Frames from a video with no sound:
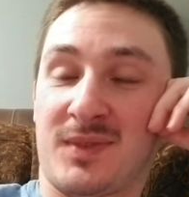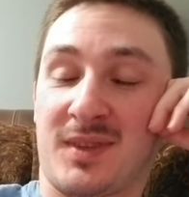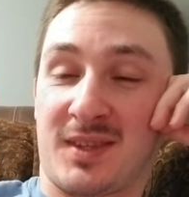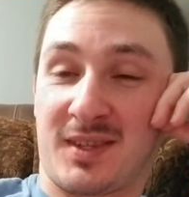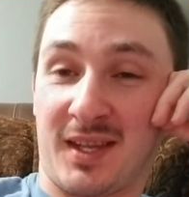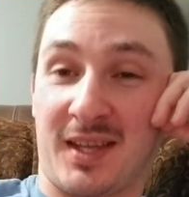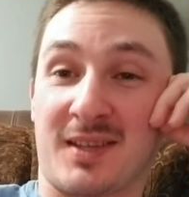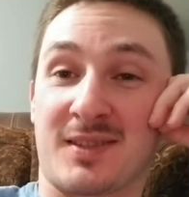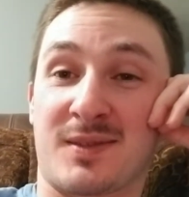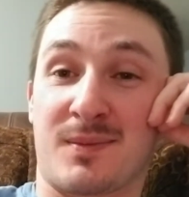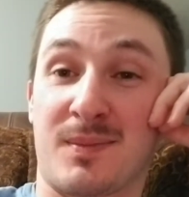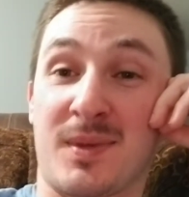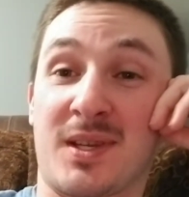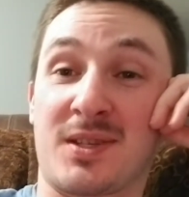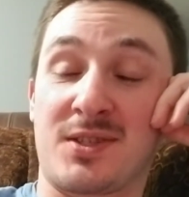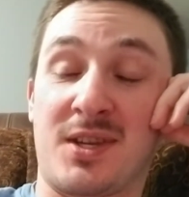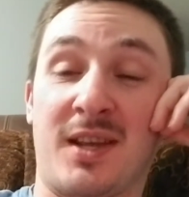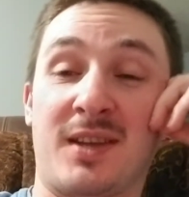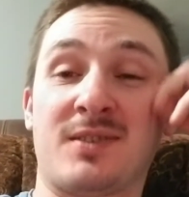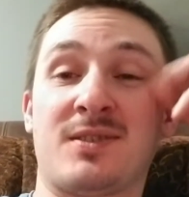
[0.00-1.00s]
taking some big
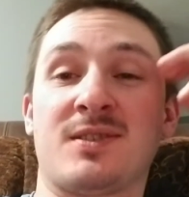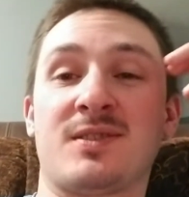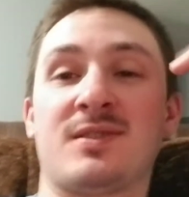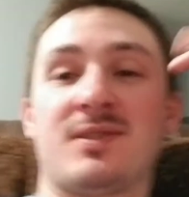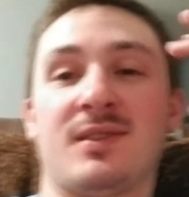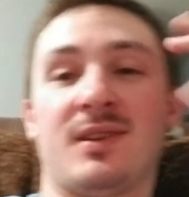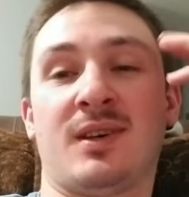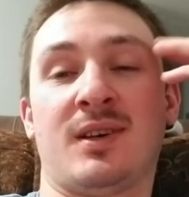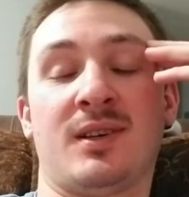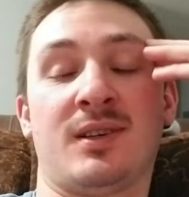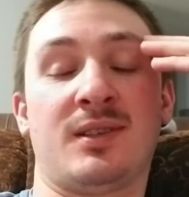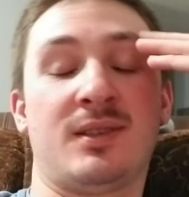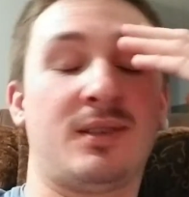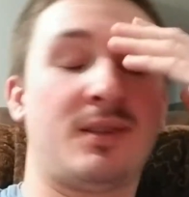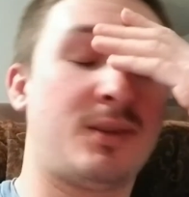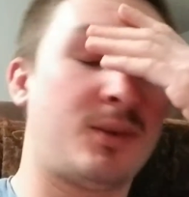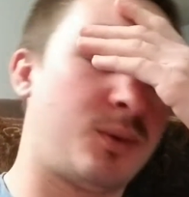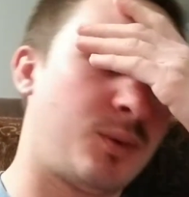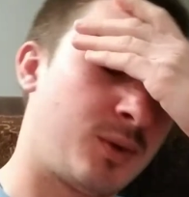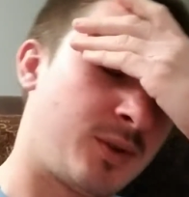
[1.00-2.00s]
changes.
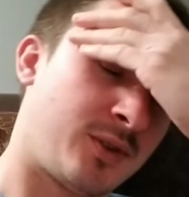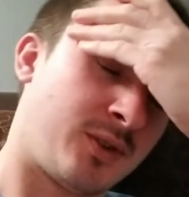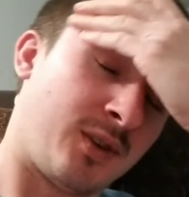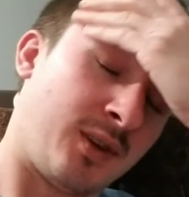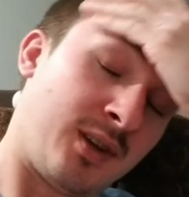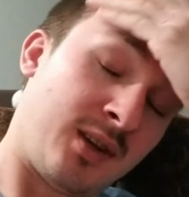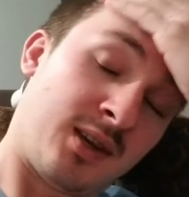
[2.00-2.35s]
Of course,